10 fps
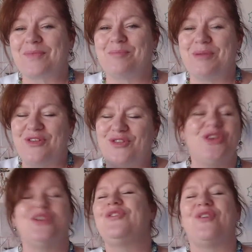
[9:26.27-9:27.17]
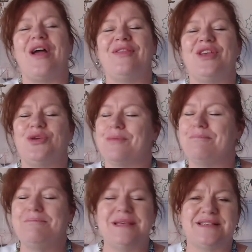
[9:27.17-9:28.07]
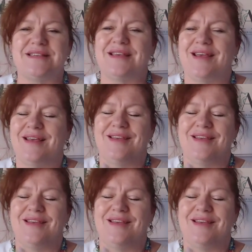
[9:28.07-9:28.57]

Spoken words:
But if you find that you're missing